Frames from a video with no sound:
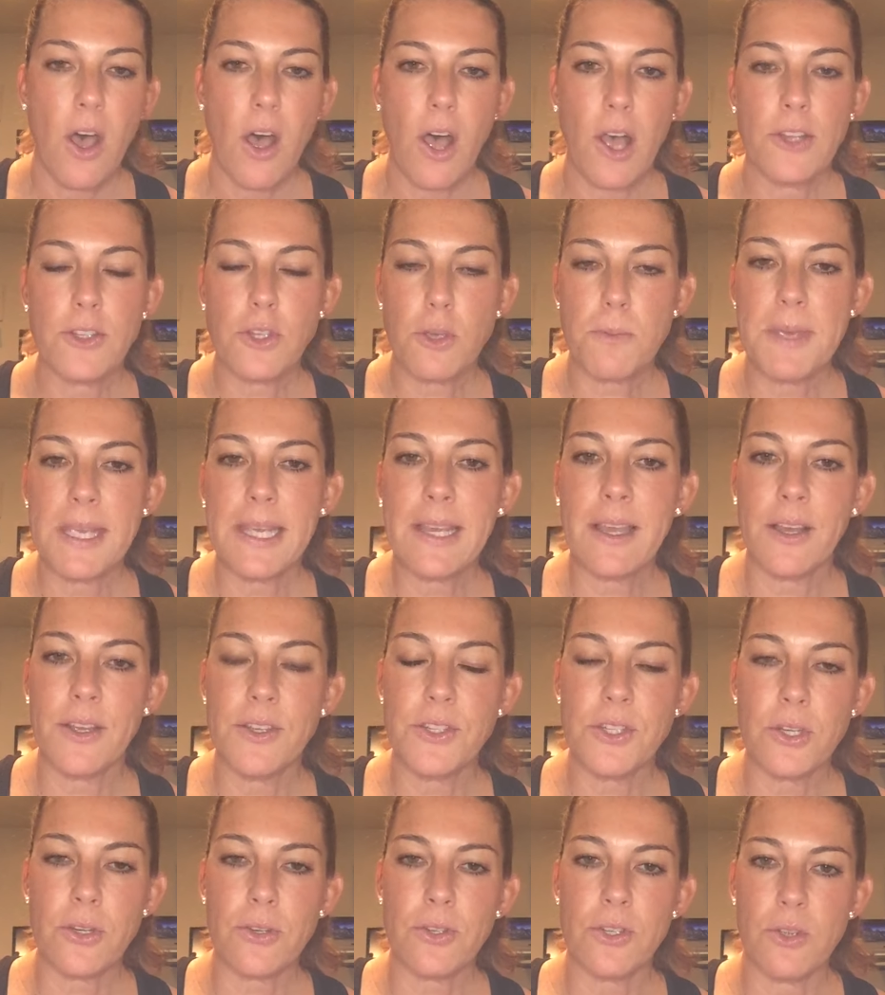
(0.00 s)
Also,
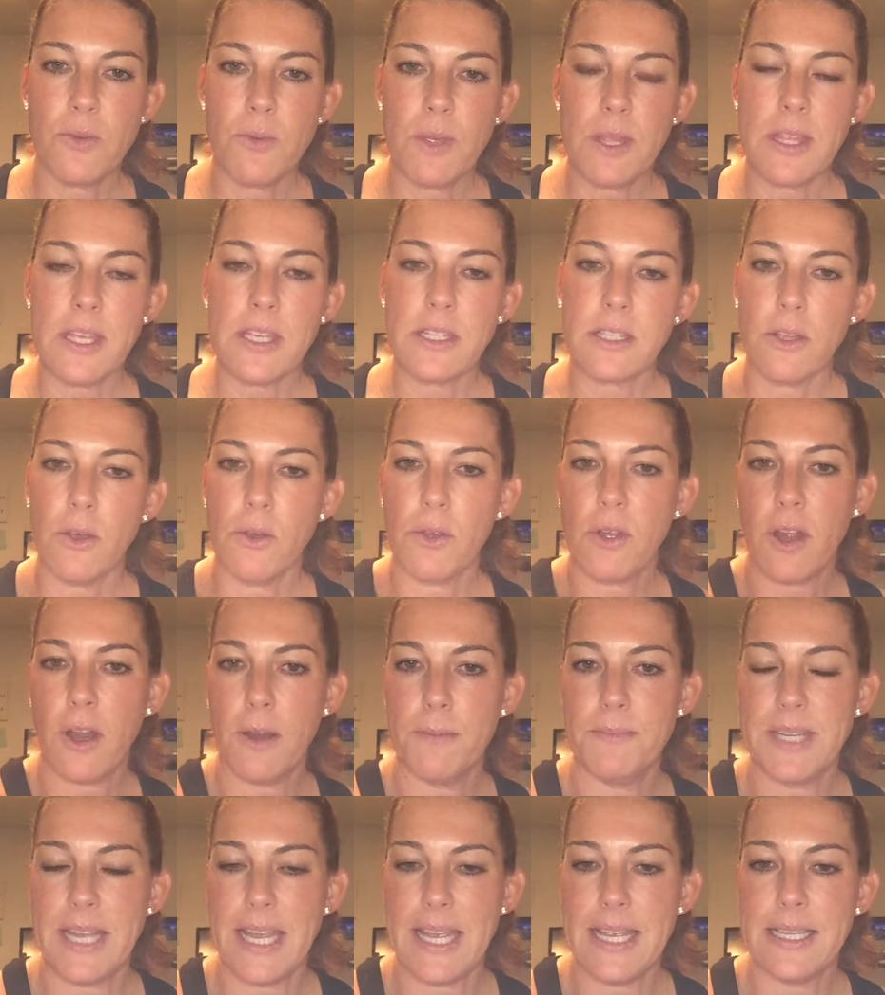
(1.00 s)
because you're doing these low
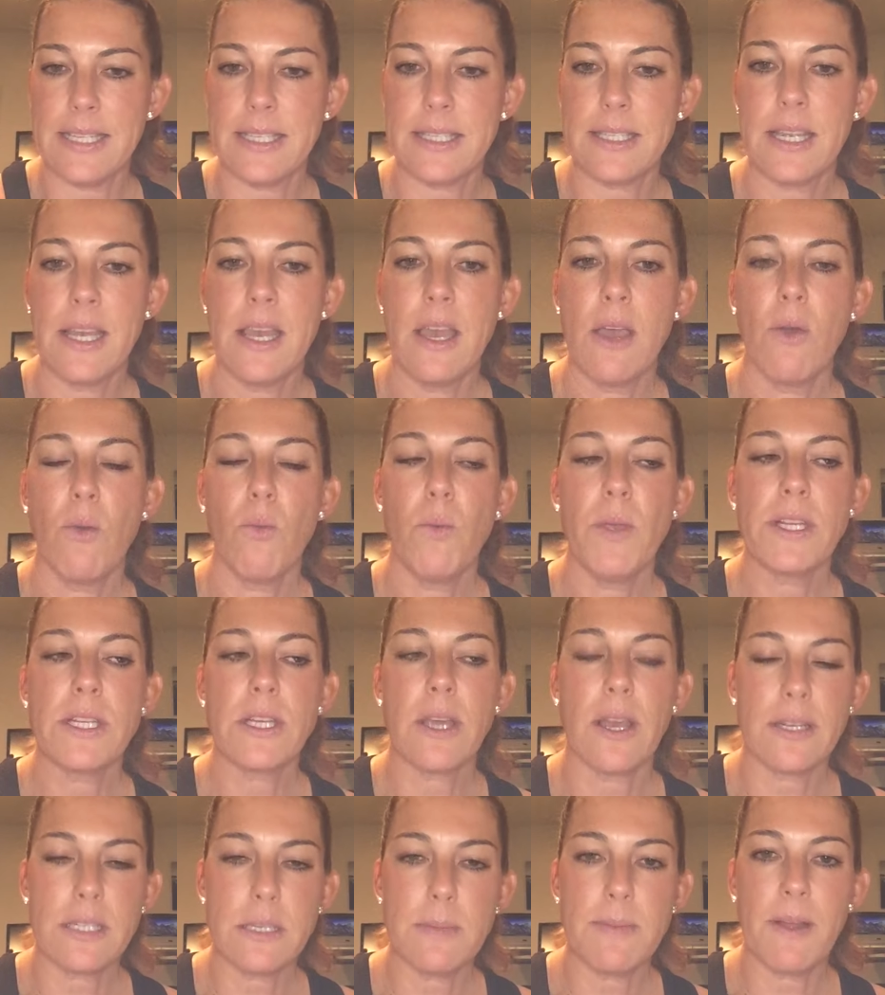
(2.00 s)
carb days, we
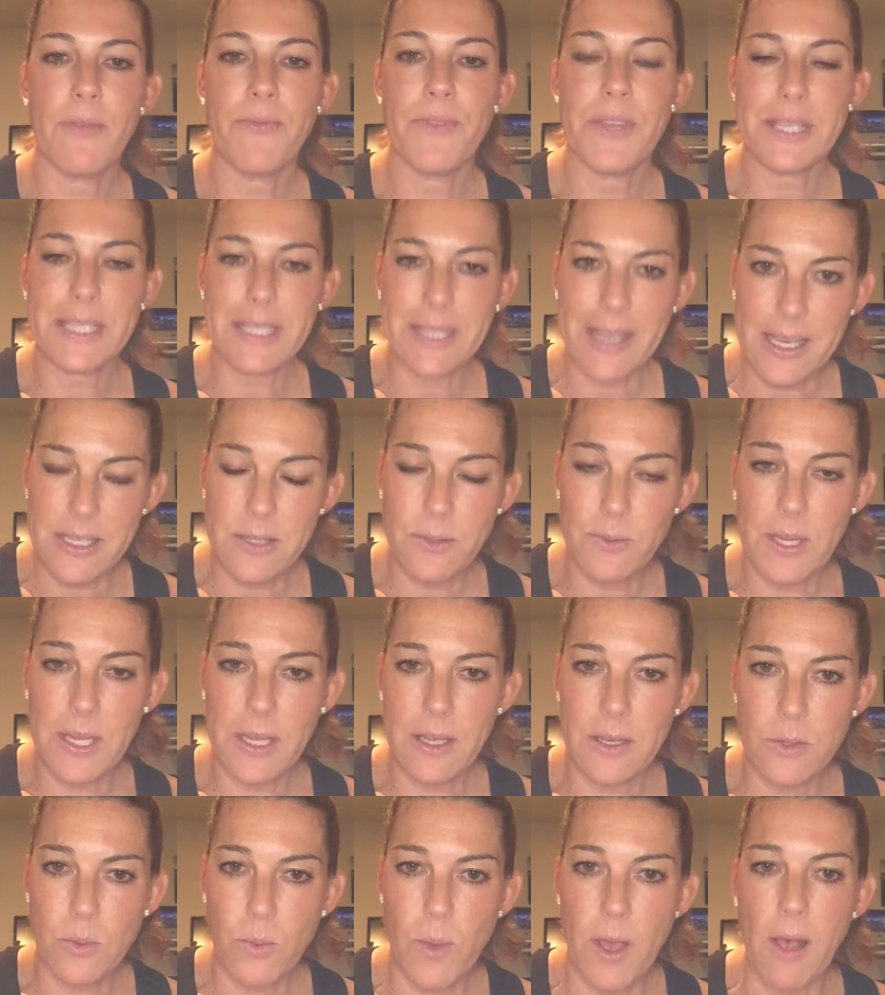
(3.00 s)
talked about this last
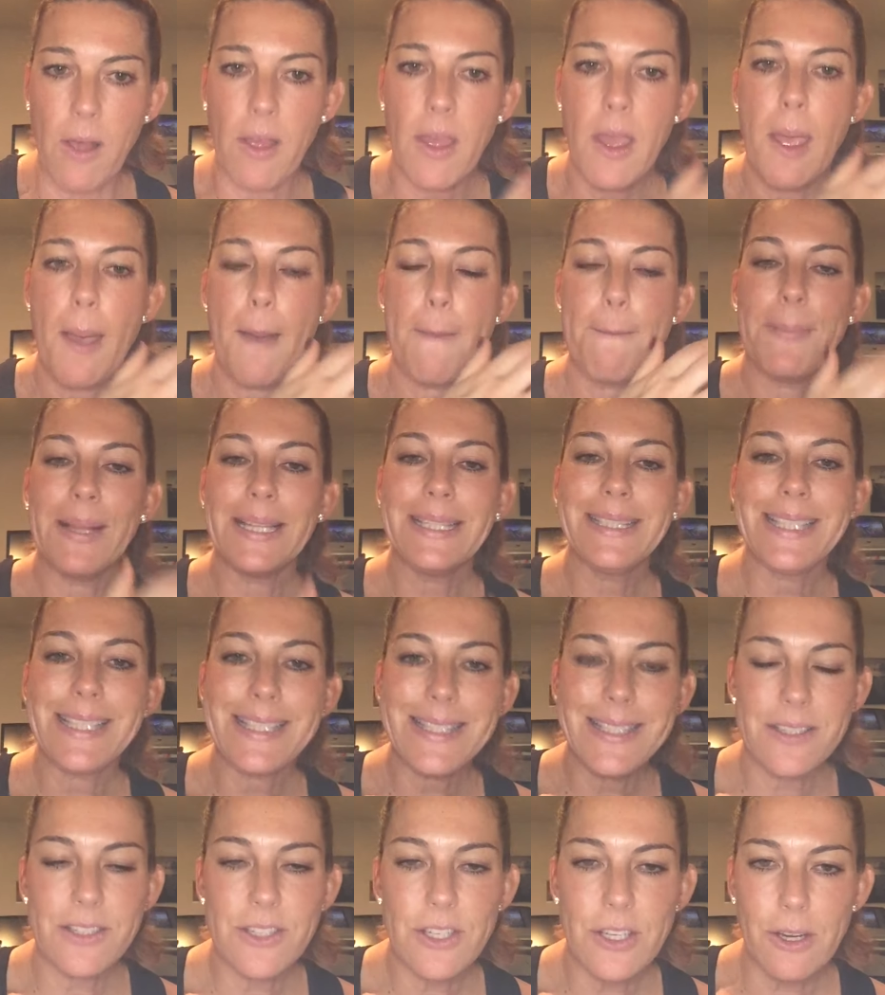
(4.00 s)
week as well, but
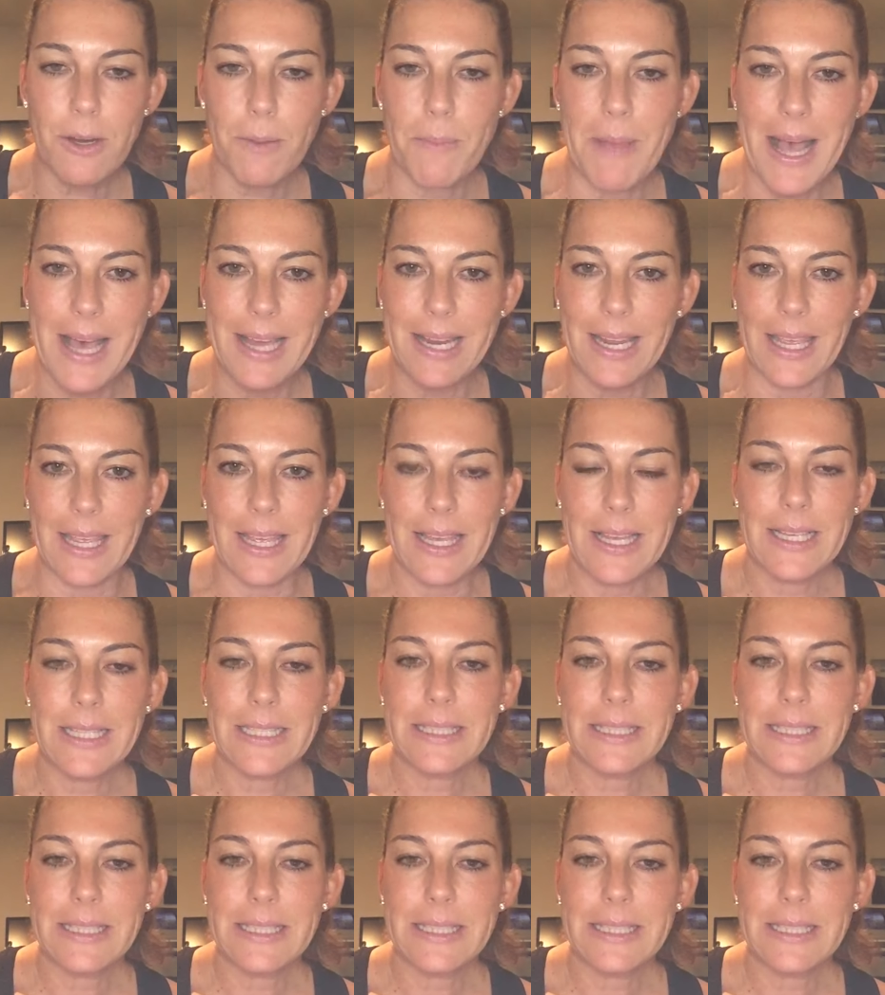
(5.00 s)
listen to your body.